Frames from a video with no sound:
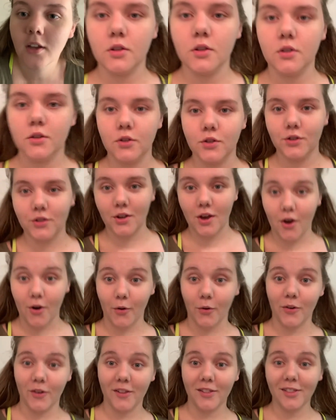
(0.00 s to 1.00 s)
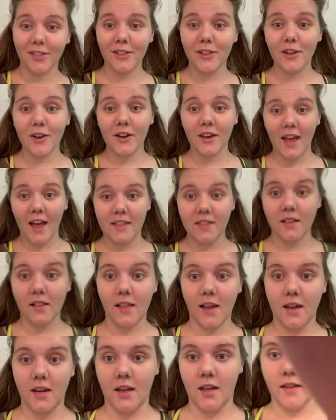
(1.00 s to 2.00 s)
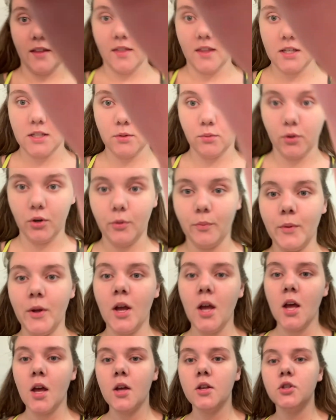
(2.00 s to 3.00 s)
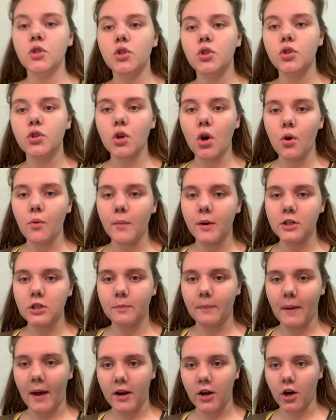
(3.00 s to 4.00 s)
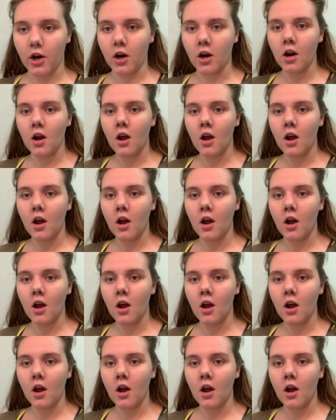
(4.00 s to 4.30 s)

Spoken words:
So look at the lighting in this room. So much better.